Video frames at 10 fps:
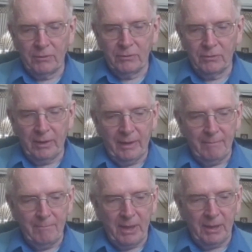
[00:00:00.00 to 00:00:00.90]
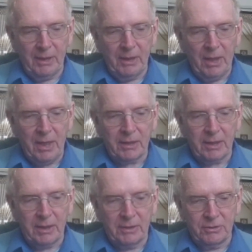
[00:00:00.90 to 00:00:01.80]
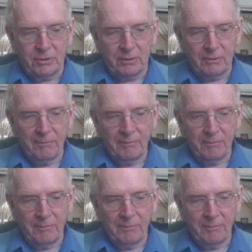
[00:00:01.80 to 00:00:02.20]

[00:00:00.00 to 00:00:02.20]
know I'm Michael the Archangel,